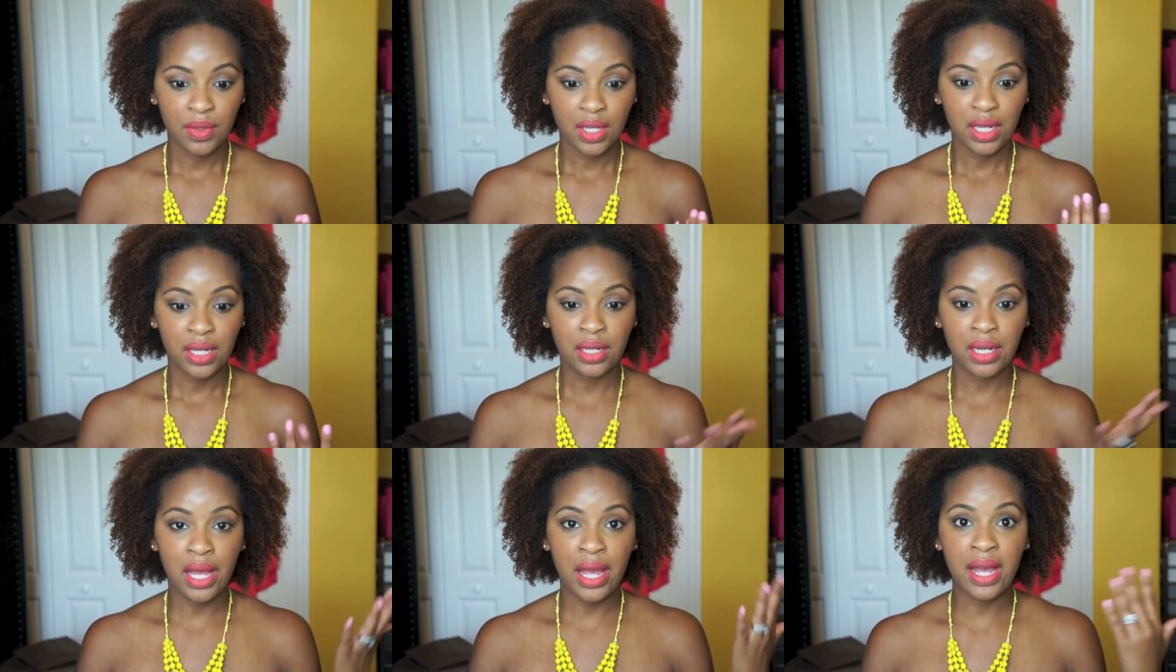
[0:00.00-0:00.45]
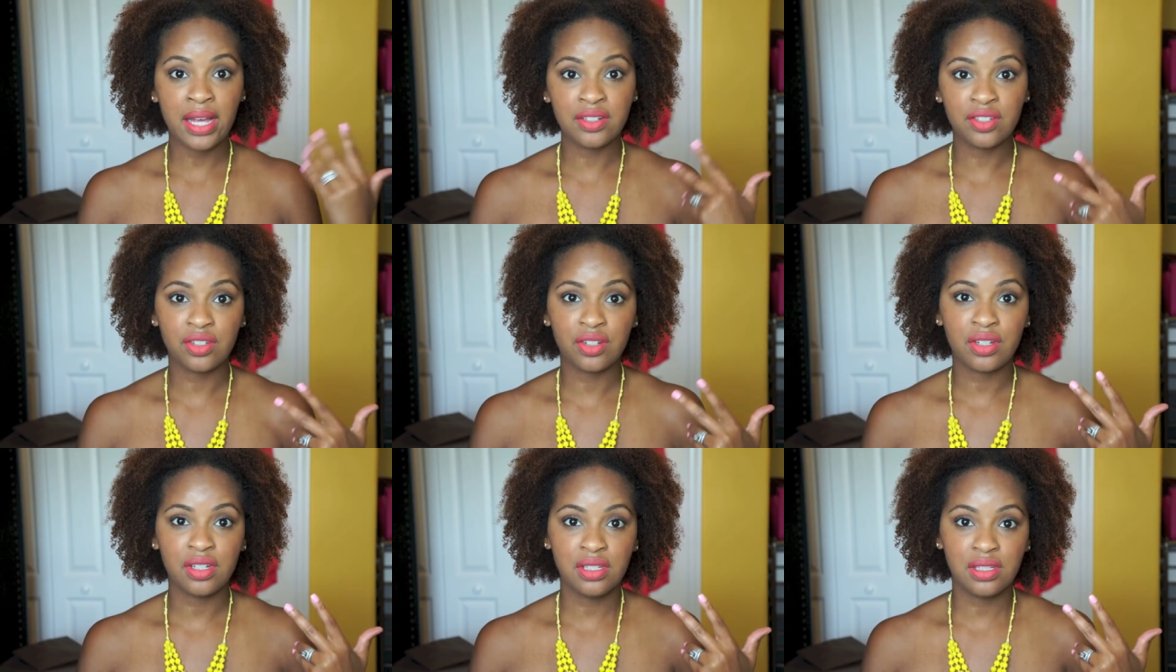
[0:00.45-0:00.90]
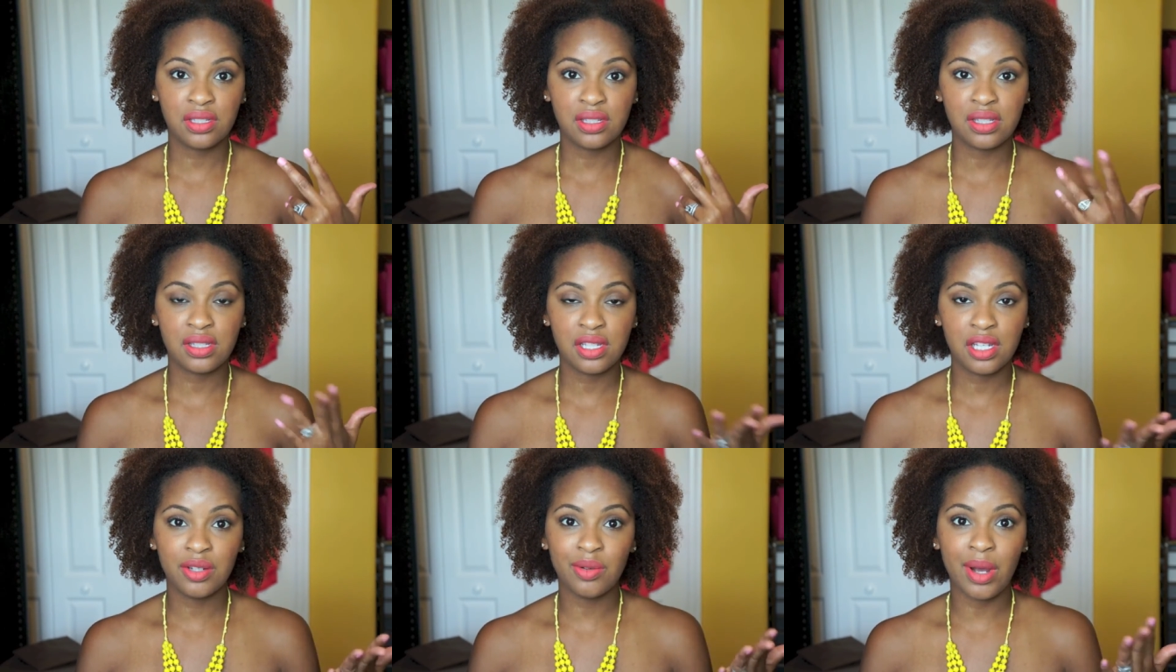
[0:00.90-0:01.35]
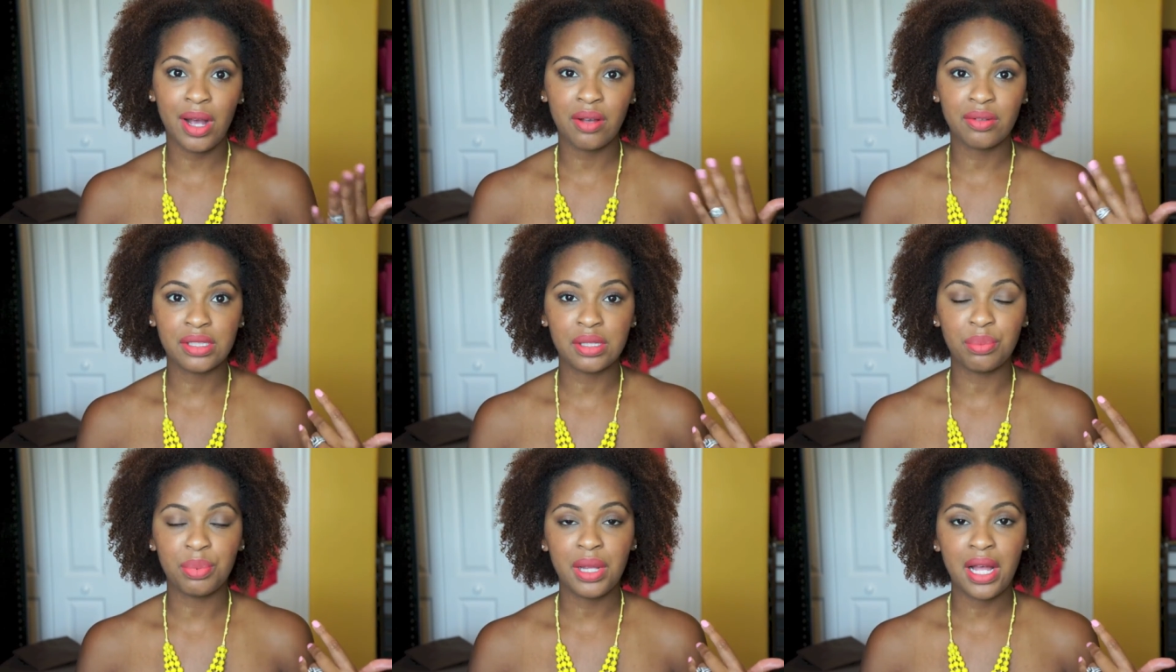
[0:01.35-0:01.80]
And as you can see while
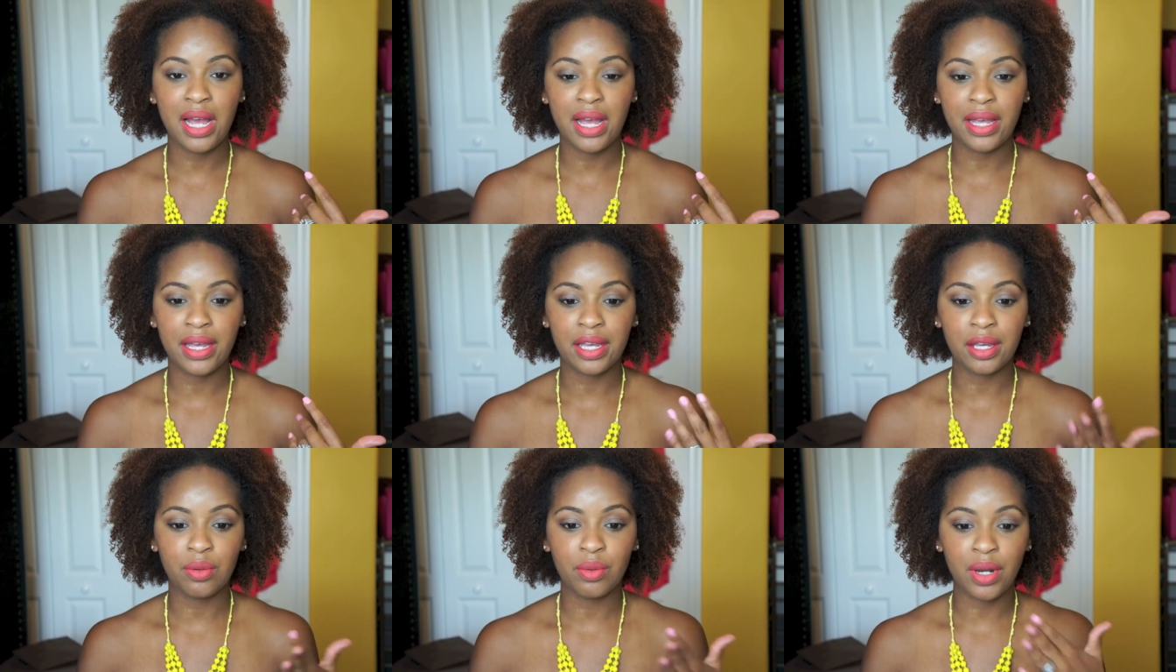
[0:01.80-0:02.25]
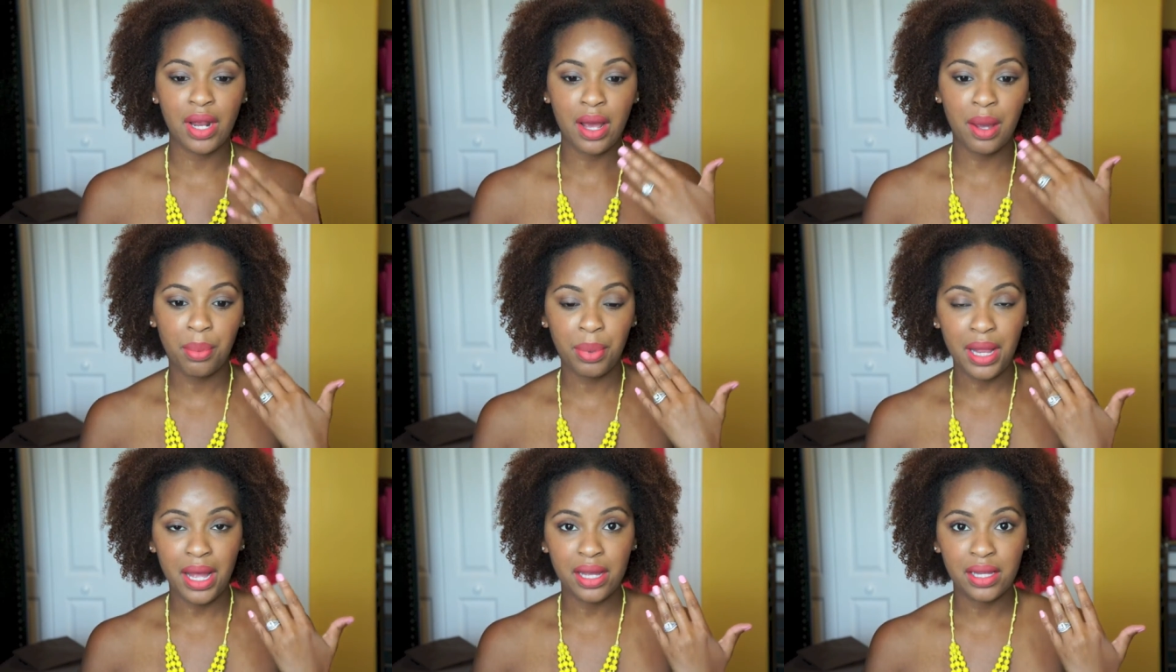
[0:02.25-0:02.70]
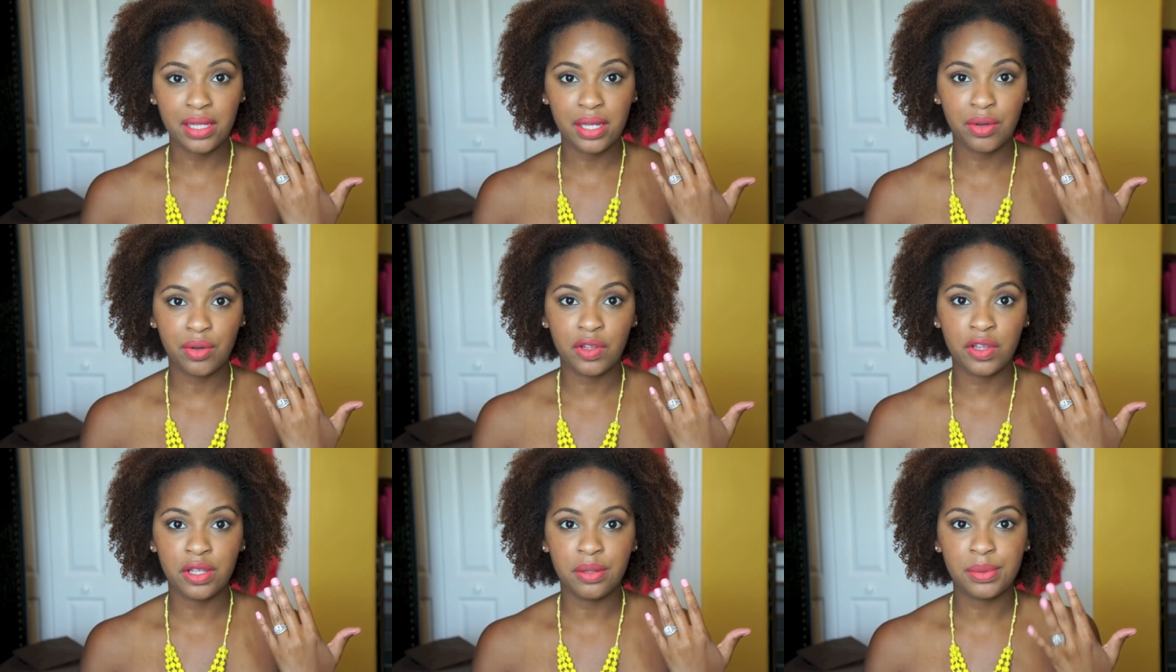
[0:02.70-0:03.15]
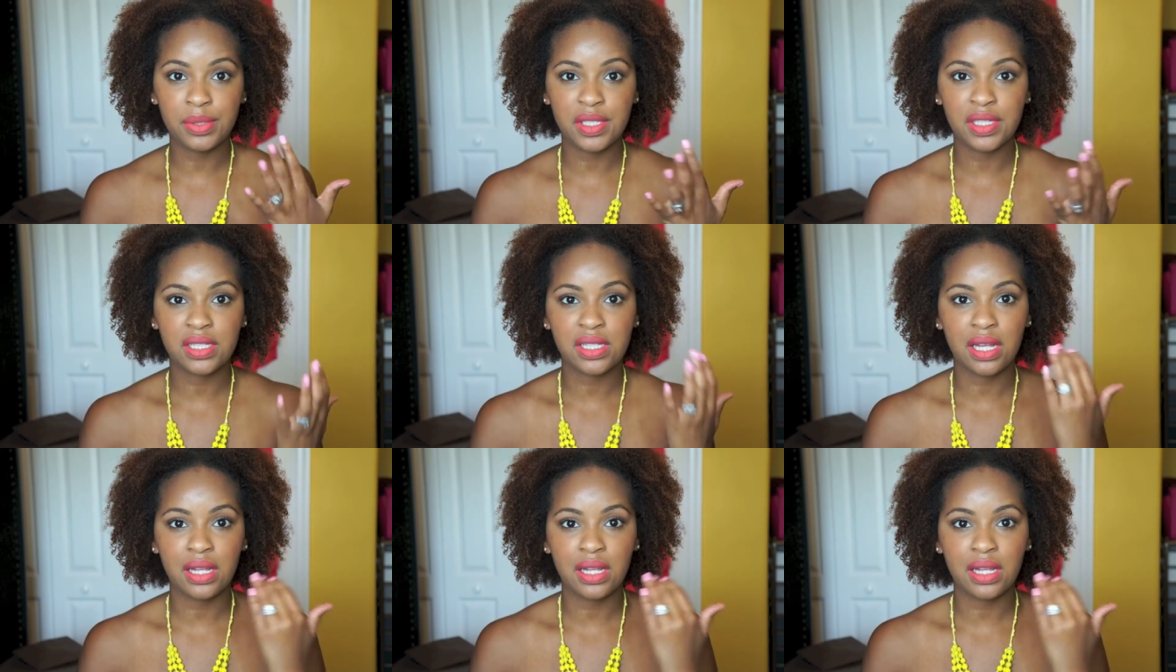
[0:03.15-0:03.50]
I was applying it, when I apply liquid lipsticks,